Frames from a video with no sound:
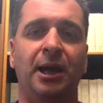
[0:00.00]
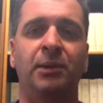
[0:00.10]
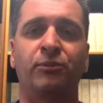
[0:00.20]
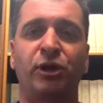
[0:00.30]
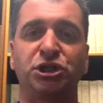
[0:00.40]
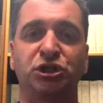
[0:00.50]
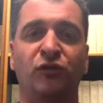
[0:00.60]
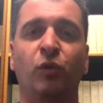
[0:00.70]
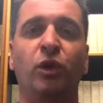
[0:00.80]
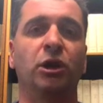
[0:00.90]
impression
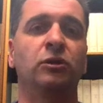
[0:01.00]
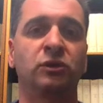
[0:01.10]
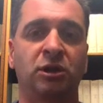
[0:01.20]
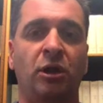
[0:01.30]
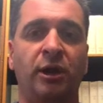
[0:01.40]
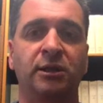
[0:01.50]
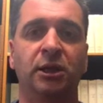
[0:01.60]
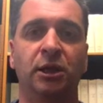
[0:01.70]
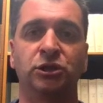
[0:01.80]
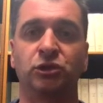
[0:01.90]
of what it looks like
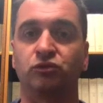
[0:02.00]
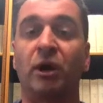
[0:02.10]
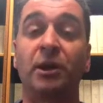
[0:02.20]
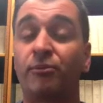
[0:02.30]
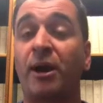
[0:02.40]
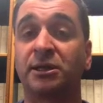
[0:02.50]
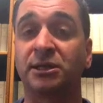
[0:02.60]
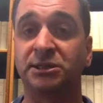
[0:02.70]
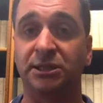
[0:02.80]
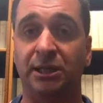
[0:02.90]
to run a
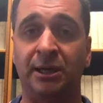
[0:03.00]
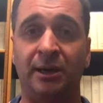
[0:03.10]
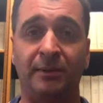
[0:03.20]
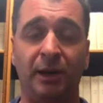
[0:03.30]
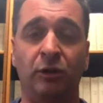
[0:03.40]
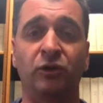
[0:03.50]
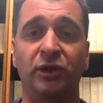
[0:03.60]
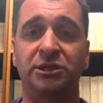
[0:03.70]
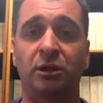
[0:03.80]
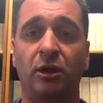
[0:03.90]
practice along
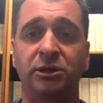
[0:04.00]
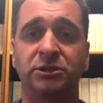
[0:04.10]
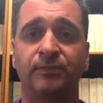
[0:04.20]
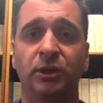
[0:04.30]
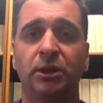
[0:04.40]
these lines.